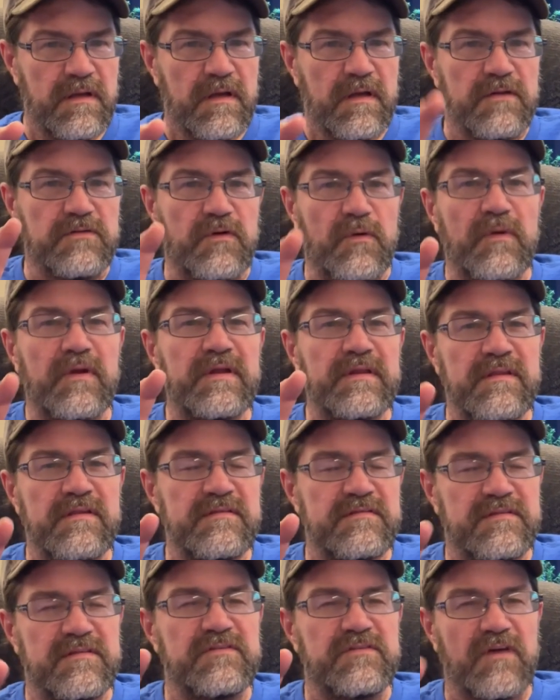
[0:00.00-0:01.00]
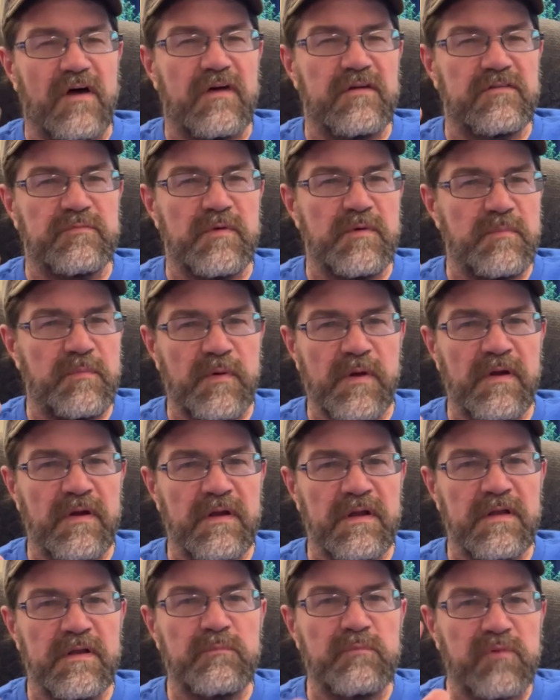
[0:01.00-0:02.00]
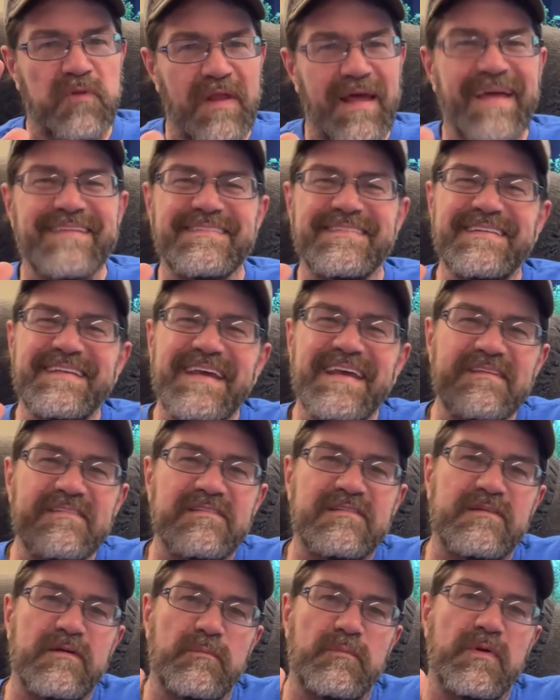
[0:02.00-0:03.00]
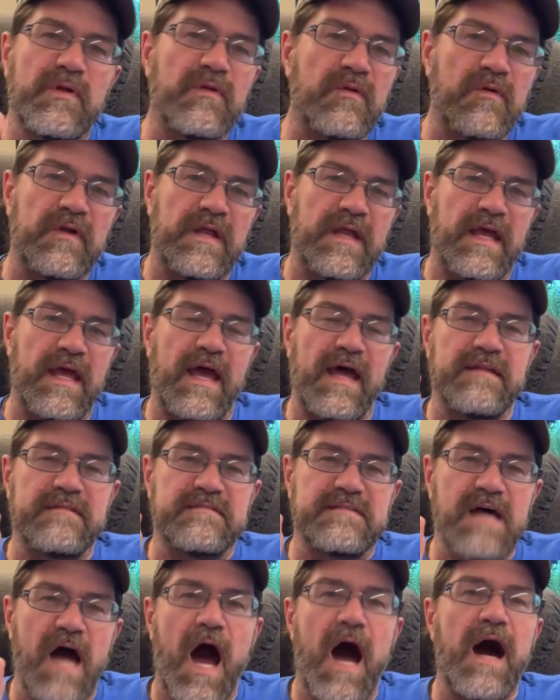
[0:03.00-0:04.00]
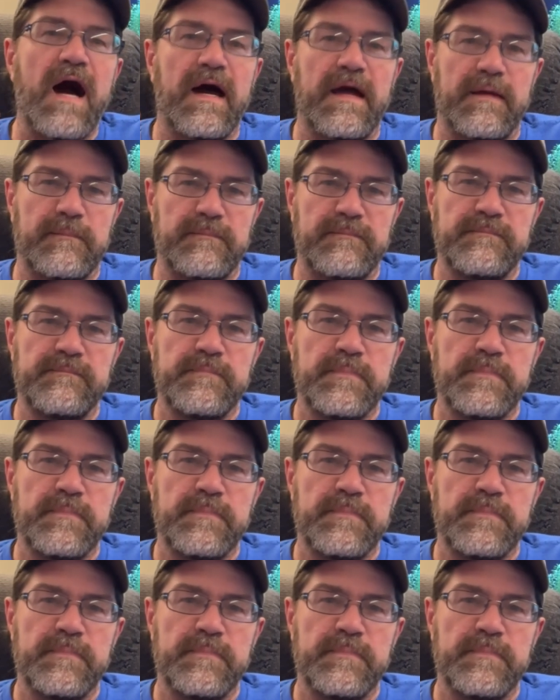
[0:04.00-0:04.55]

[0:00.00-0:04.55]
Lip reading: During this adjustment period, plants need stability and time.